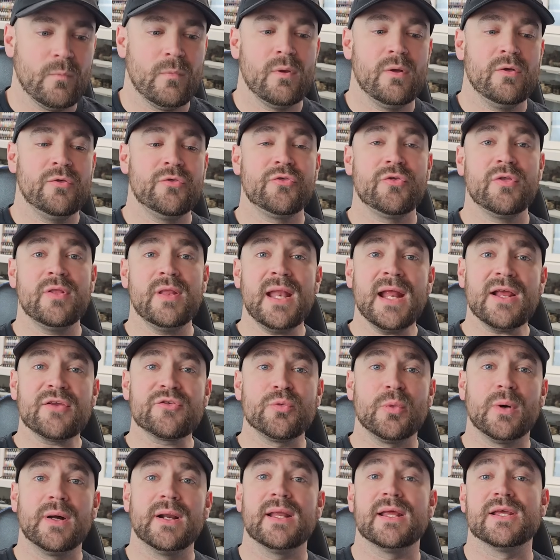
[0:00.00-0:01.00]
So the next
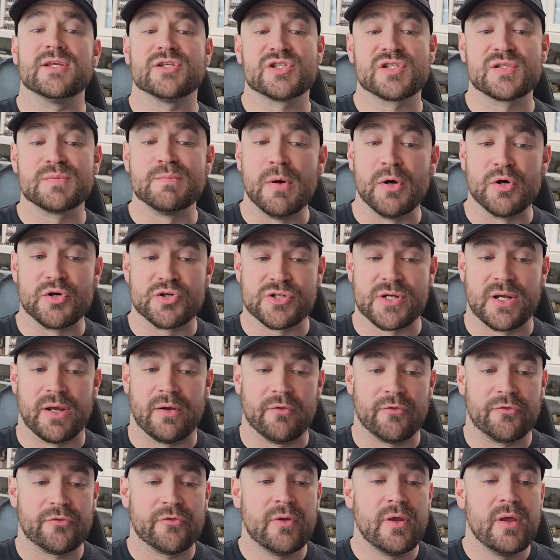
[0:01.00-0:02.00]
one is smoke
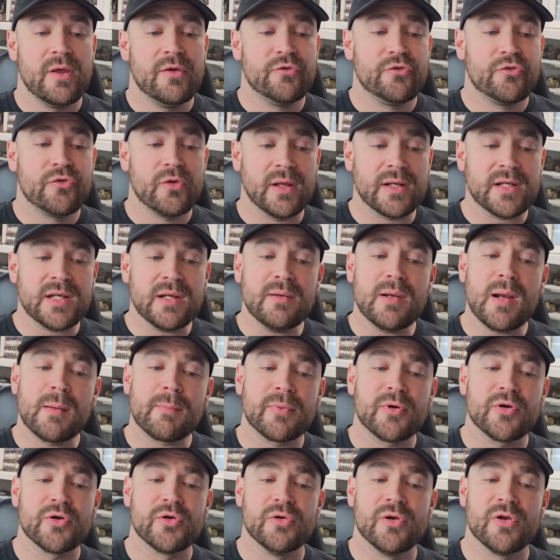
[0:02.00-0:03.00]
shells. Select a
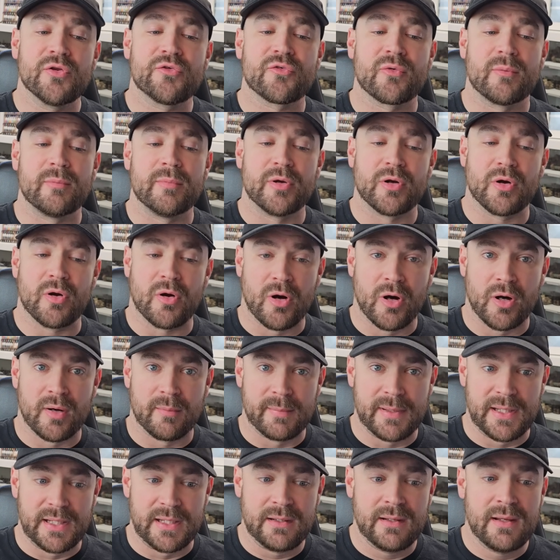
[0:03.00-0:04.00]
number of units from your
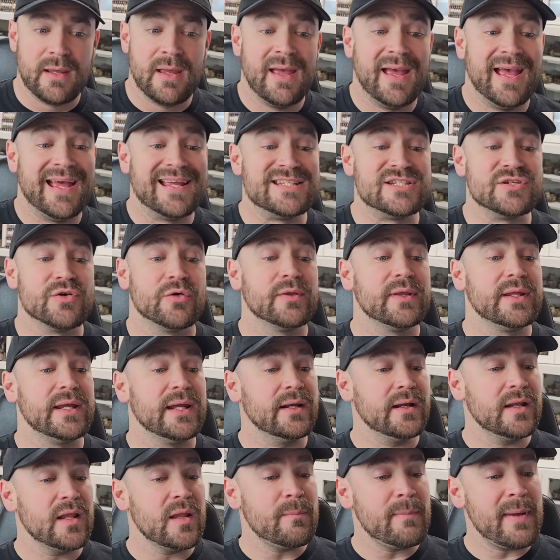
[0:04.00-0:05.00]
army. Until the
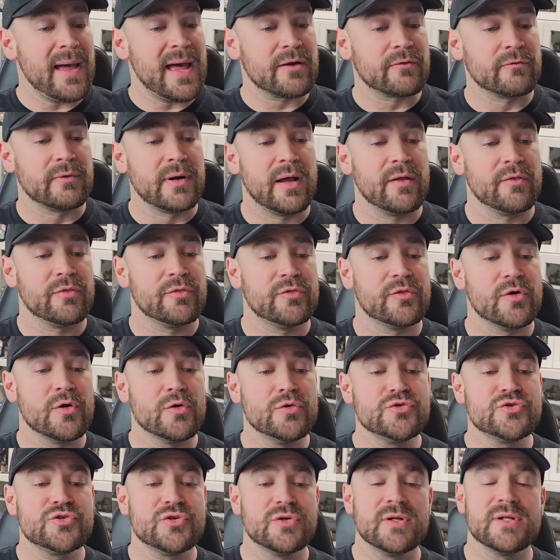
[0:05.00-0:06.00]
end of the battle round,
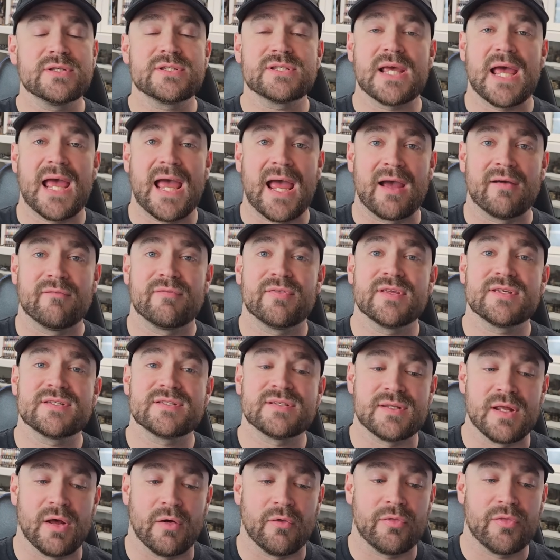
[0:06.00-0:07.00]
those units have the
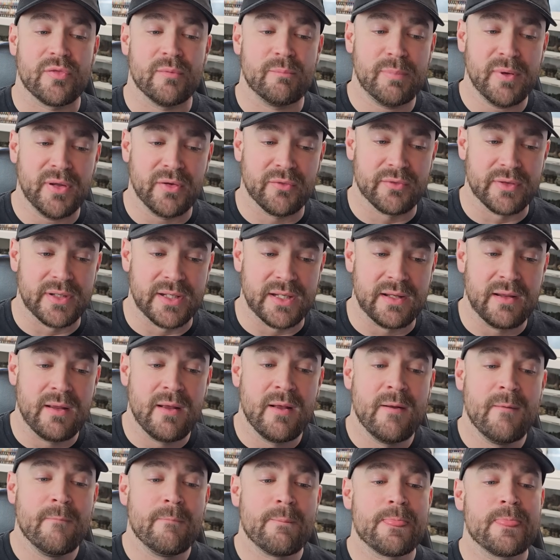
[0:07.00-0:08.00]
stealth ability.
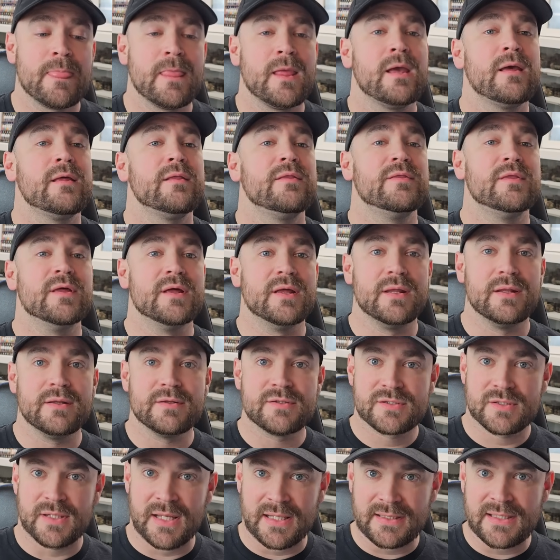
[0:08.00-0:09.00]

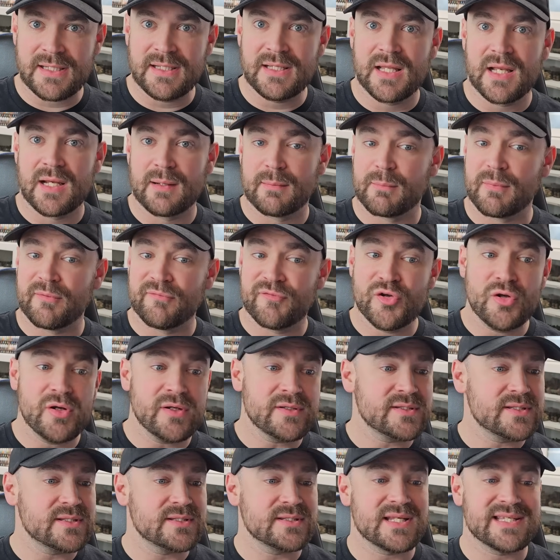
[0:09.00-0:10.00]
Selecting the number of
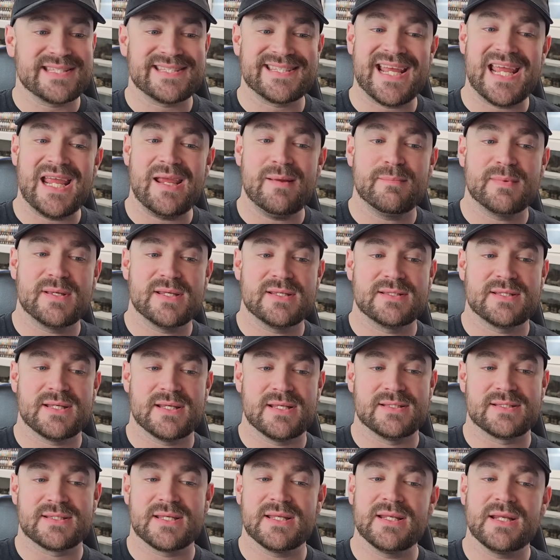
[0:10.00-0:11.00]
units is the same as
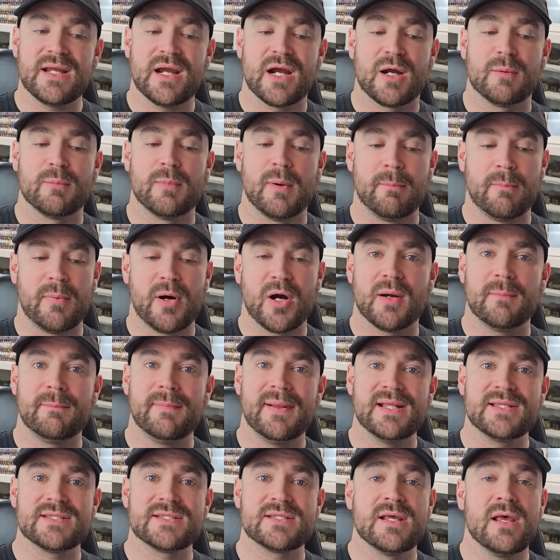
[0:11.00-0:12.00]
incendiary
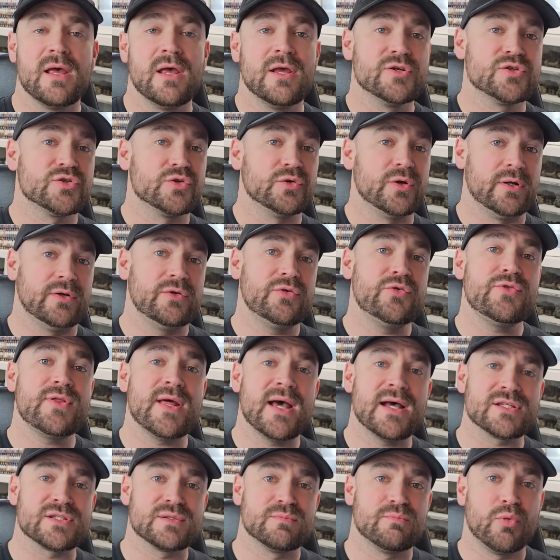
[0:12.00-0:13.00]
bombardments. So in a
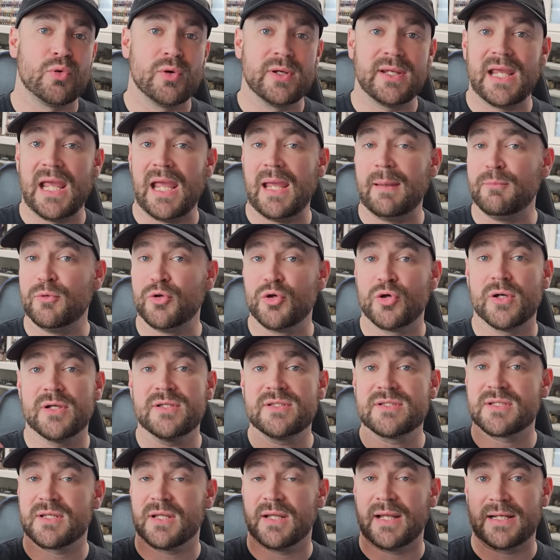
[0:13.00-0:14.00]
2,000 point game, you
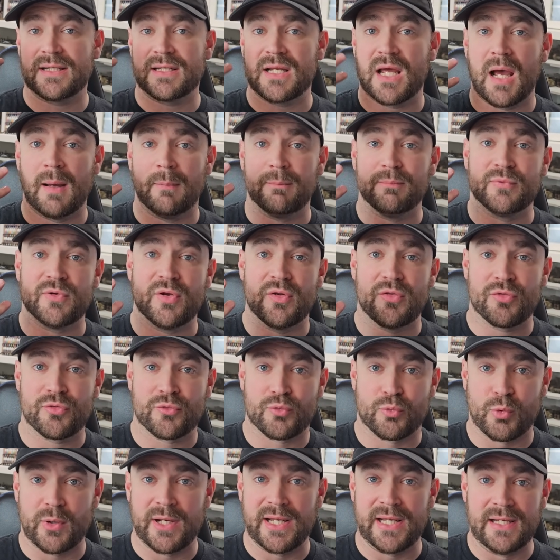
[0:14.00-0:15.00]
could select up to
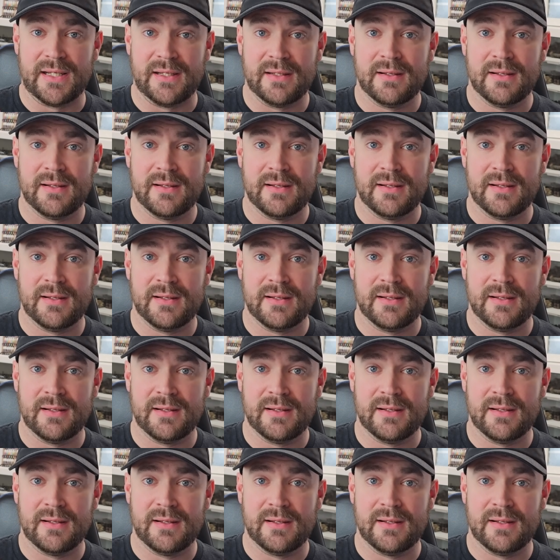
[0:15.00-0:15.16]
3.